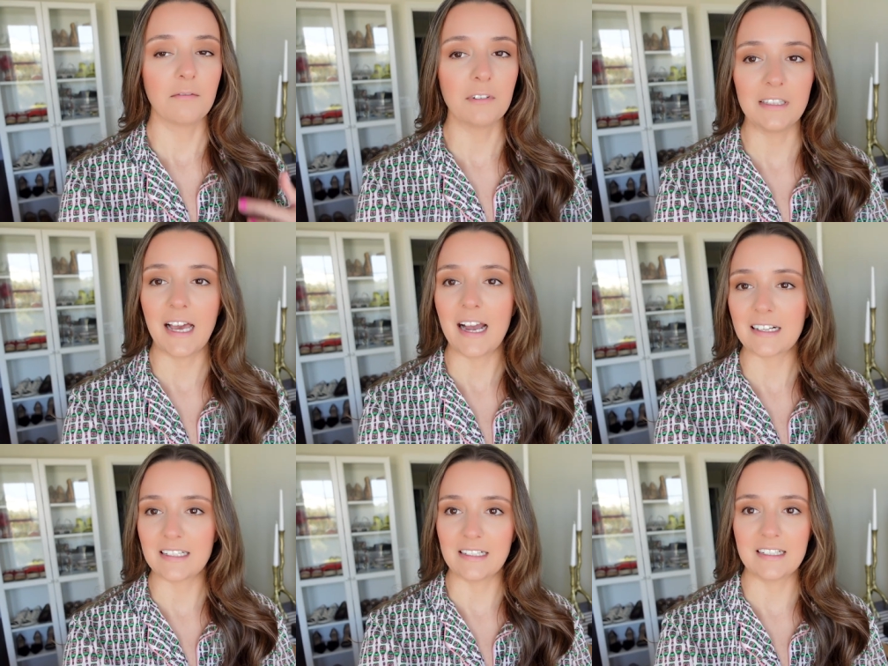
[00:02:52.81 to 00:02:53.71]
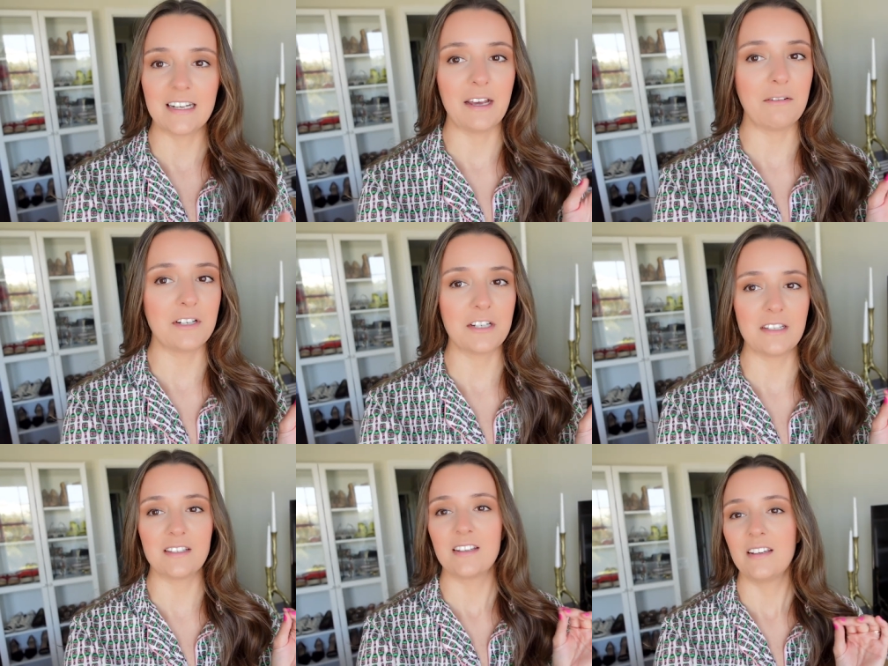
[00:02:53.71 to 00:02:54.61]
relaxing today, which
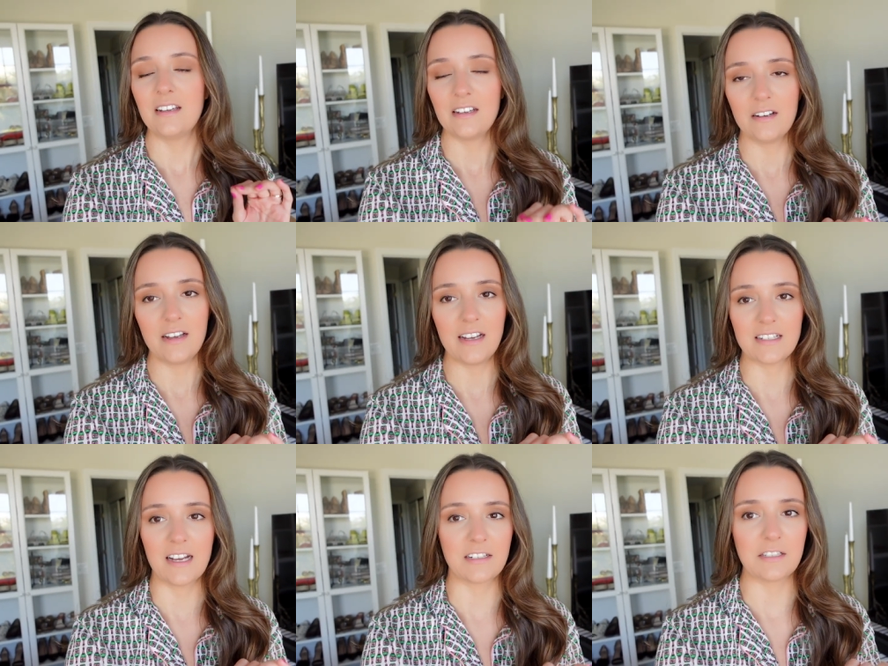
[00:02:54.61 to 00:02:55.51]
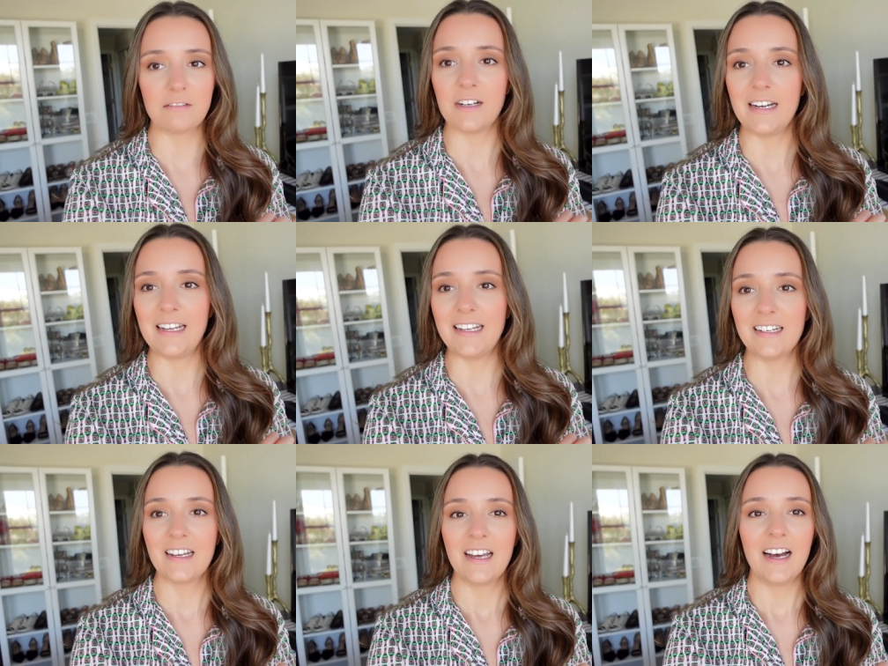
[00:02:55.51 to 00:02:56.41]
is exactly what I need.
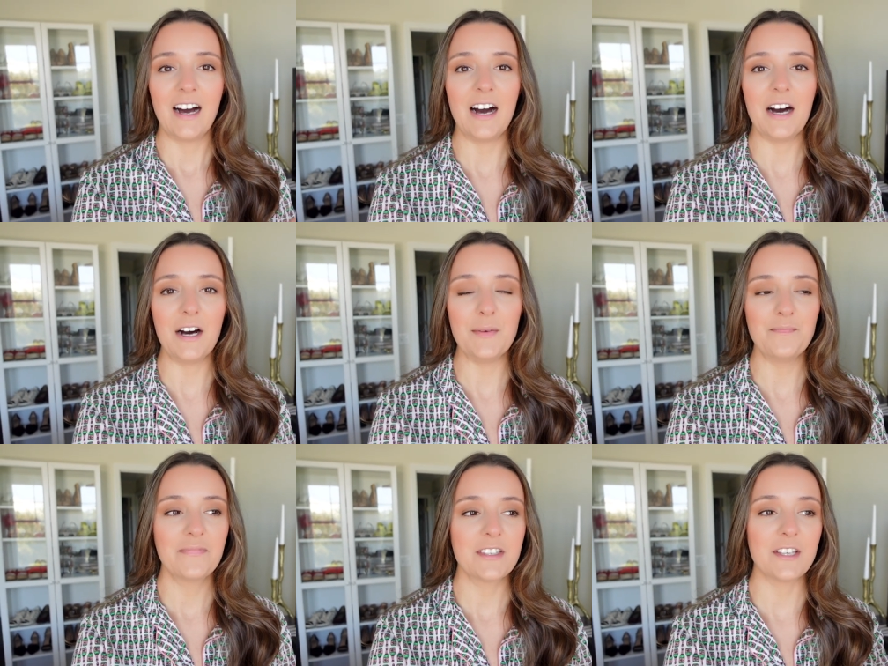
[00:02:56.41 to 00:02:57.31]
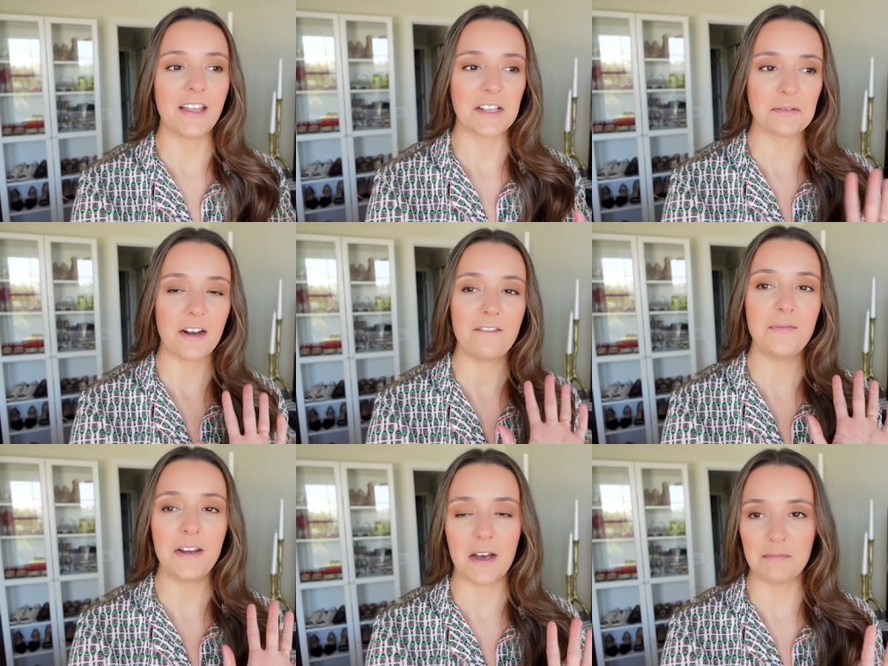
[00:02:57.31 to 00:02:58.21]
Um, so that's what I've
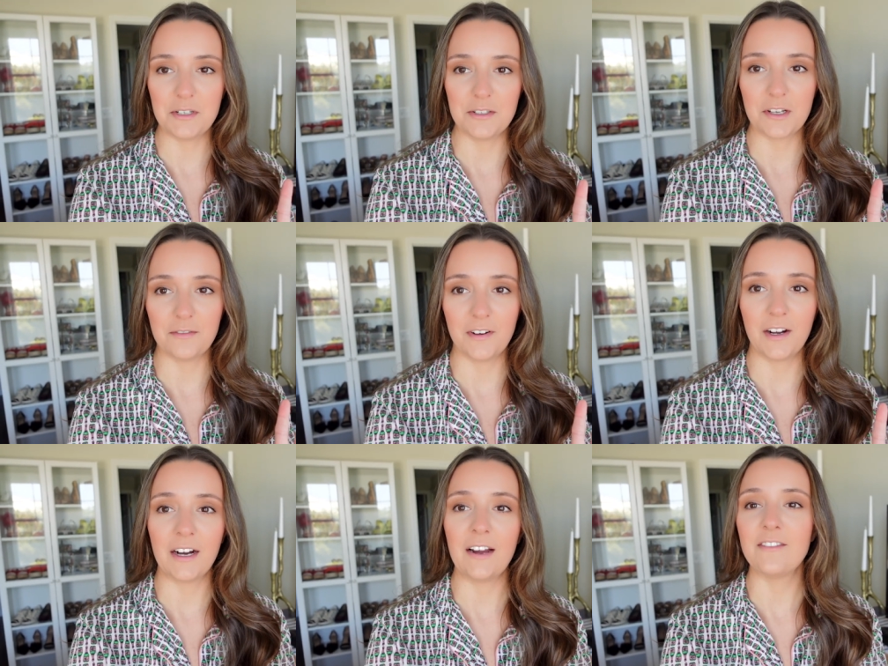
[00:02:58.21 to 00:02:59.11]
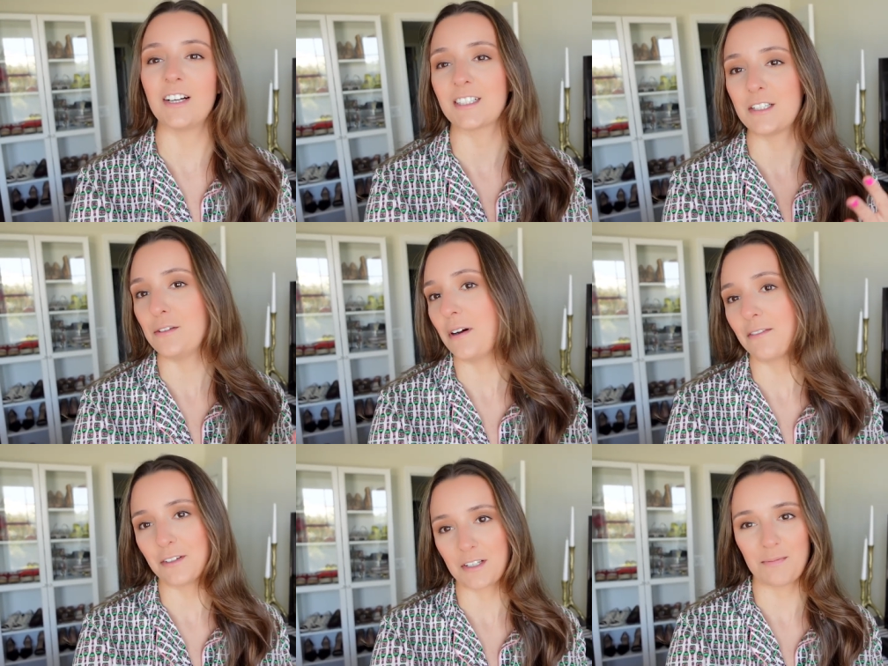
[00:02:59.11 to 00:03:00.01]
been up to so far. I've talked to,
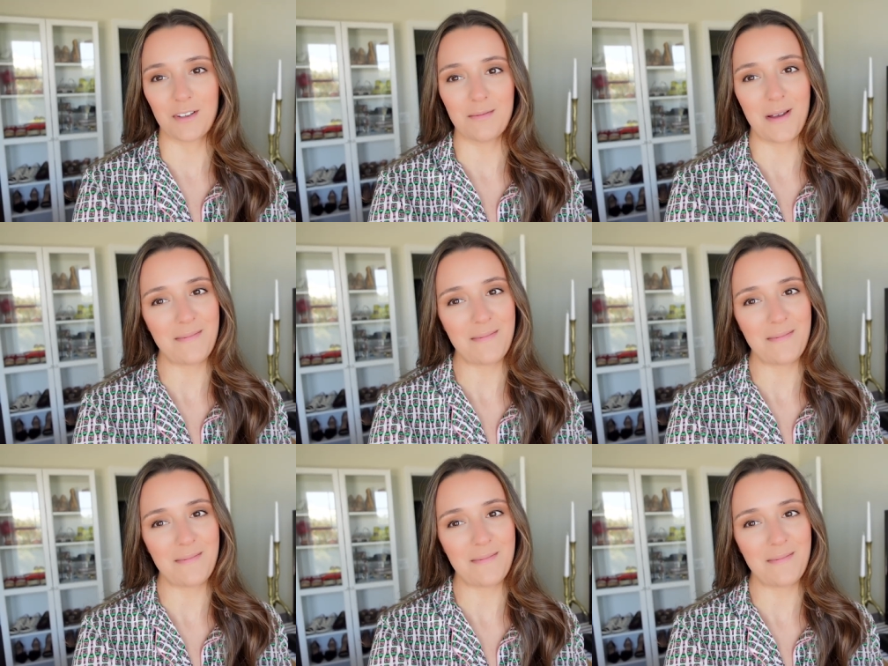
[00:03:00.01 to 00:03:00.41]
of course, both of my